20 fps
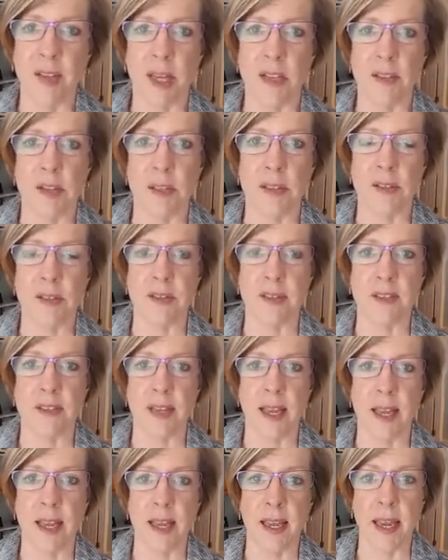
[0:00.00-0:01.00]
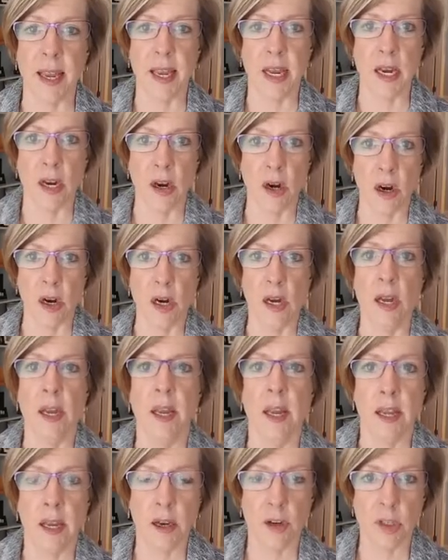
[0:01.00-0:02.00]
They just say,
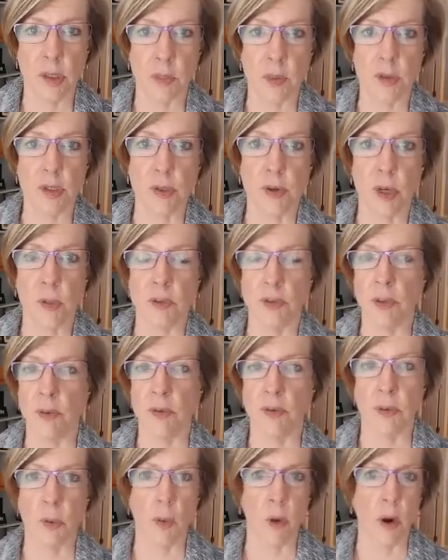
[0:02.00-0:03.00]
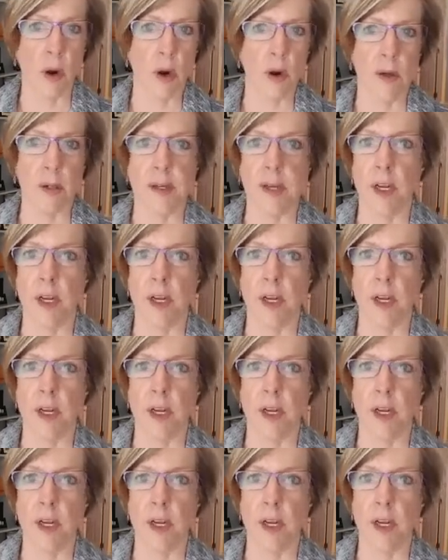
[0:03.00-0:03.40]
here's a prescription for,